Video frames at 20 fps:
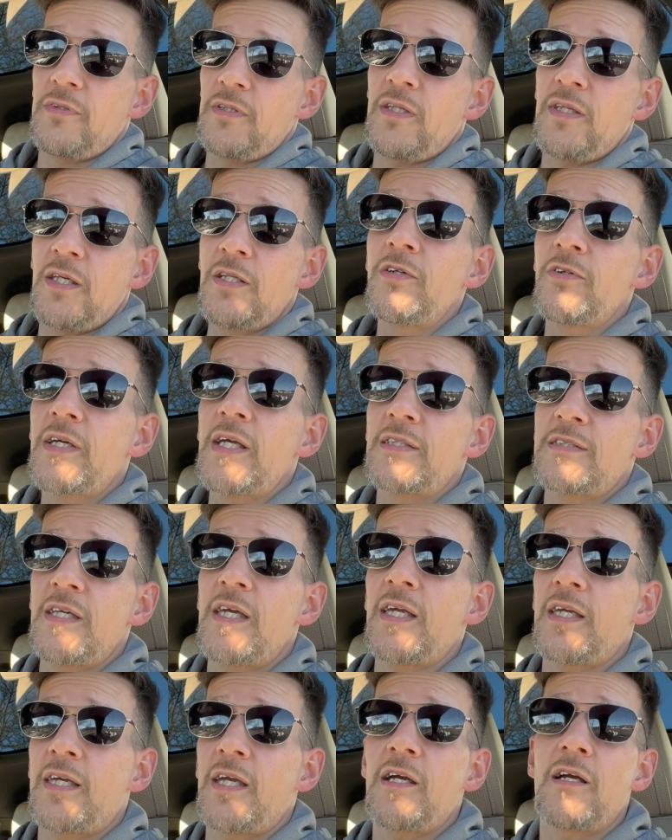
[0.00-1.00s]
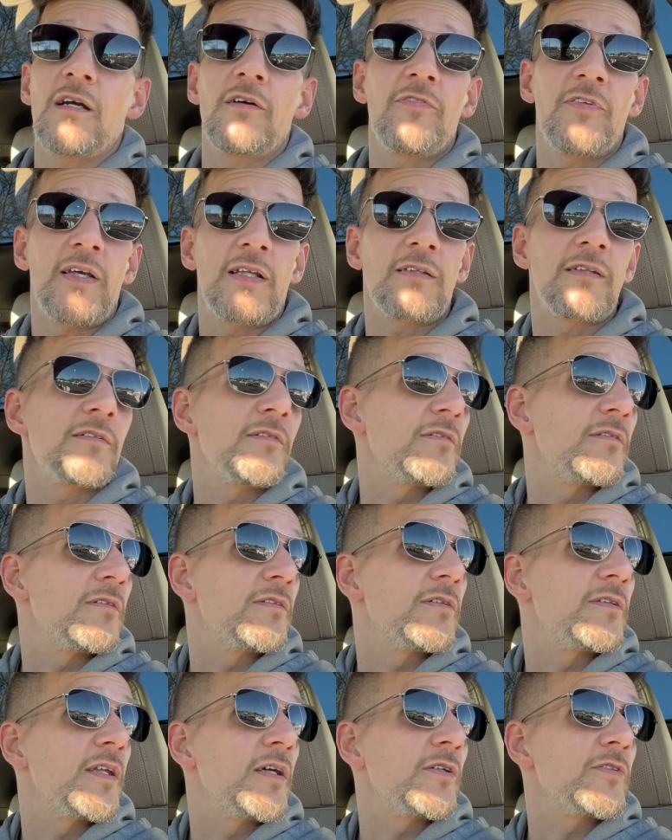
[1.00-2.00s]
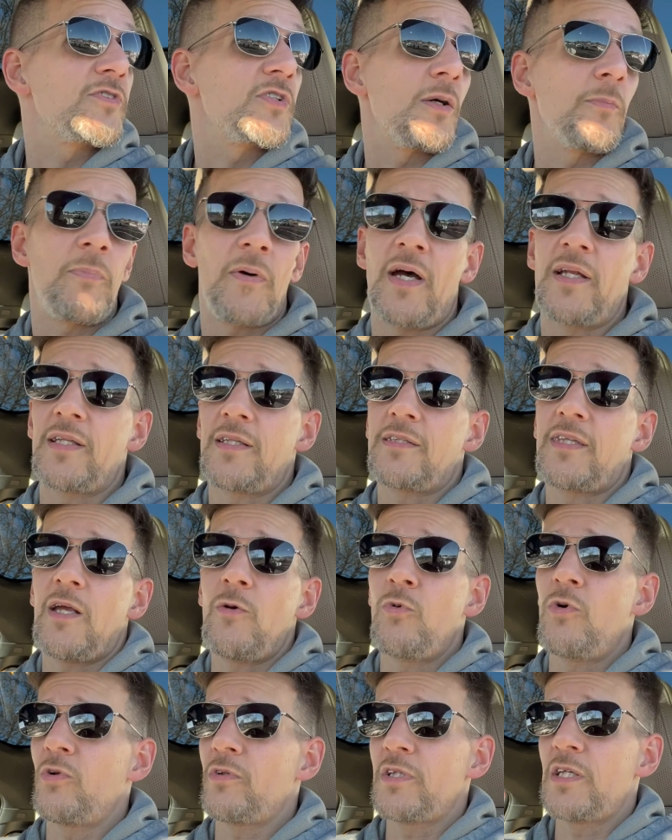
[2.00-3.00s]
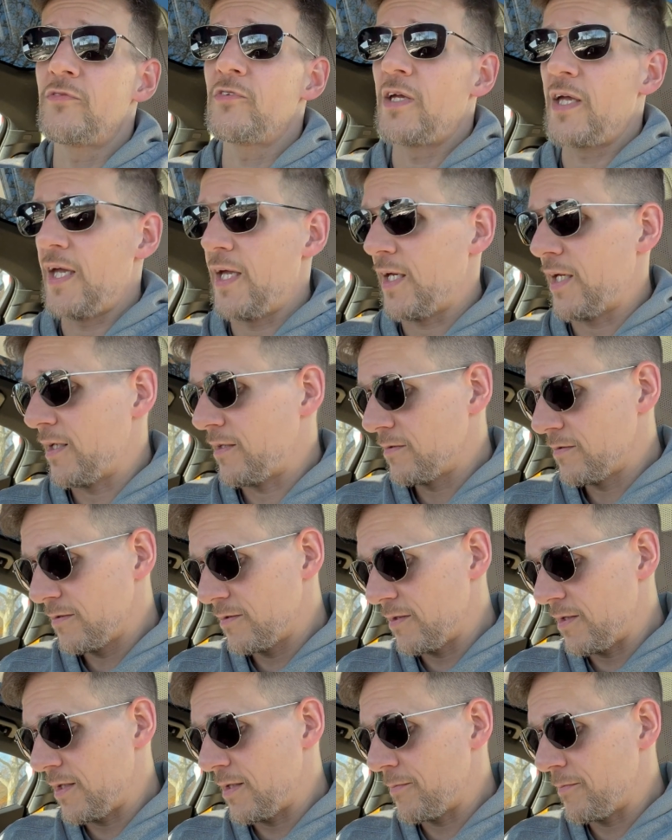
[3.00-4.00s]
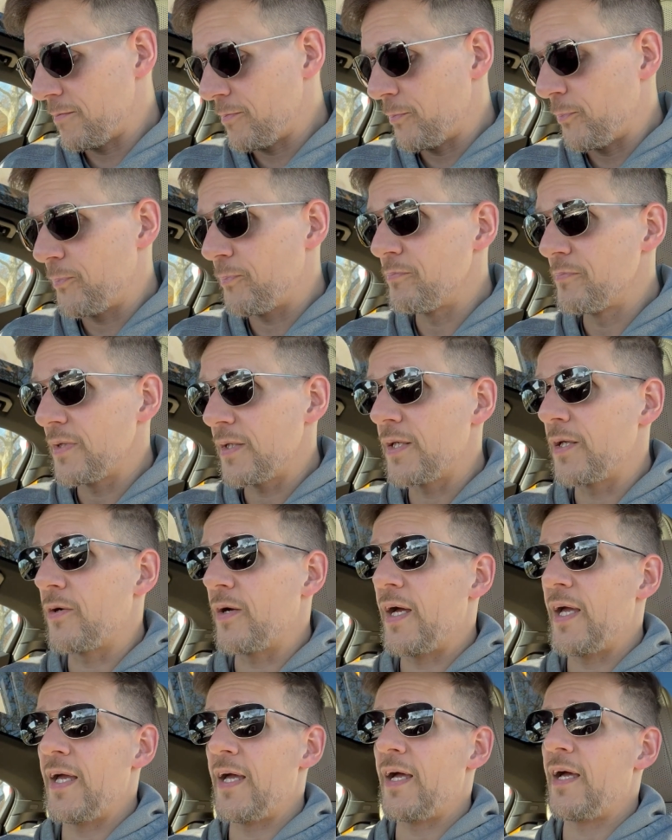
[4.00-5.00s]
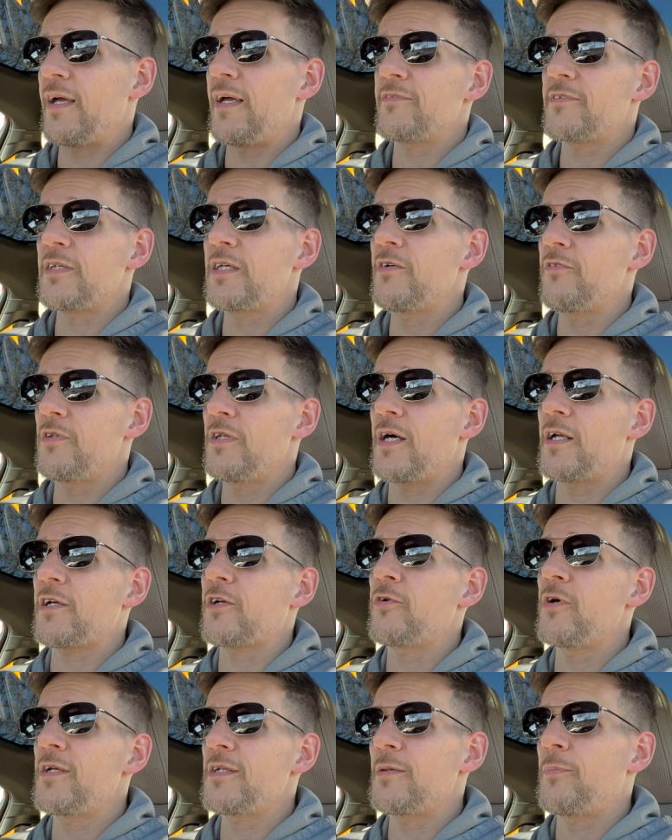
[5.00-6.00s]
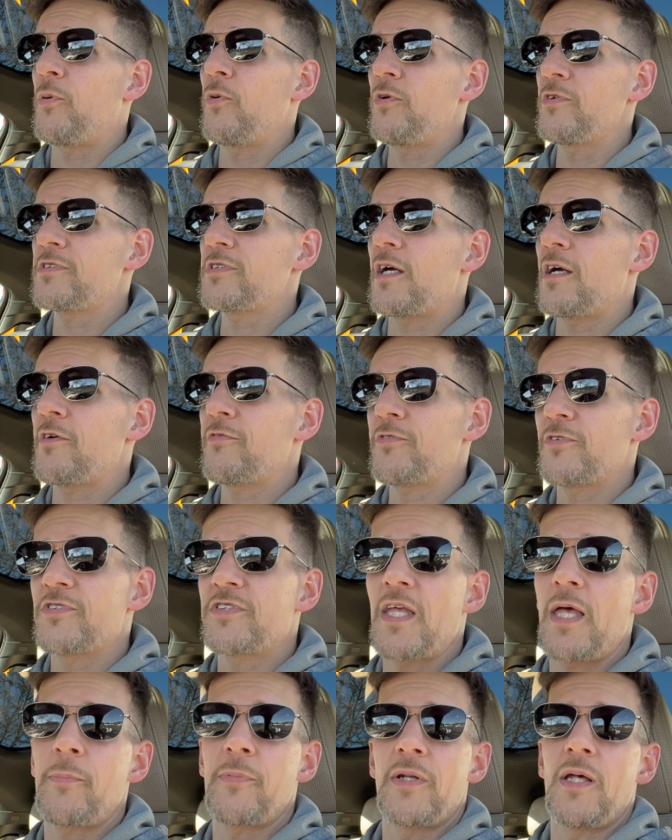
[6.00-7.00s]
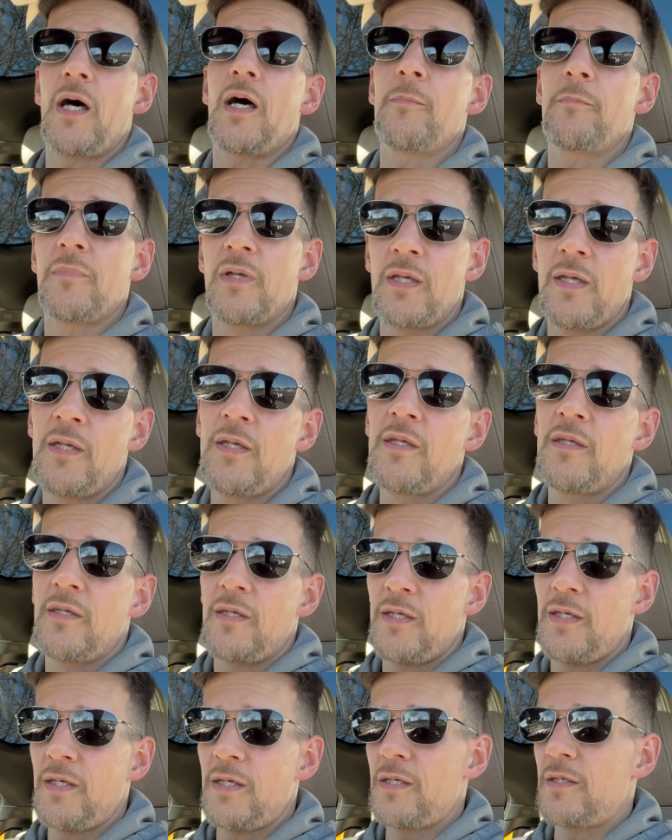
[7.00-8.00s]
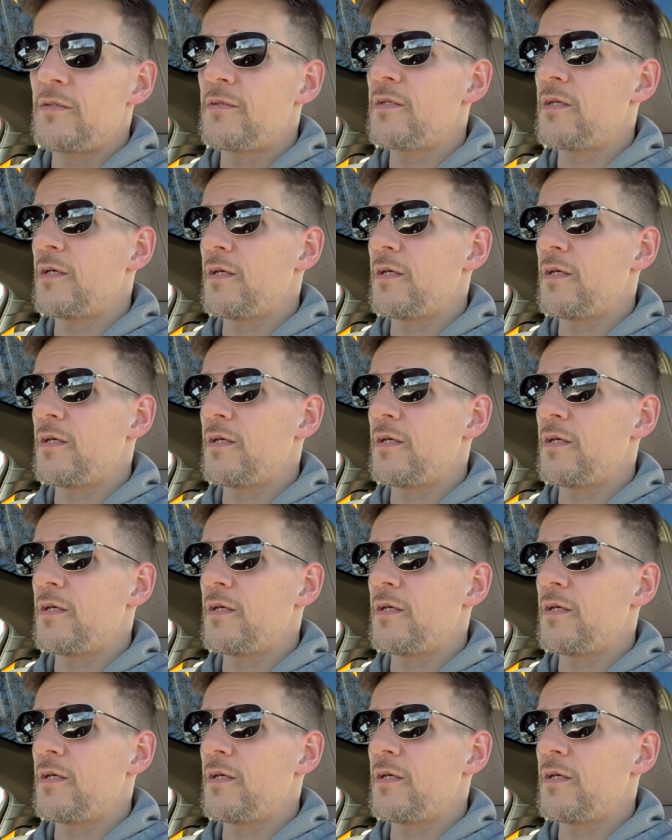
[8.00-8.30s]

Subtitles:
it'll get taken care of. Like, they'll jump on it. They won't leave you hanging. I have to give a lot of credit to Polestar for stepping up and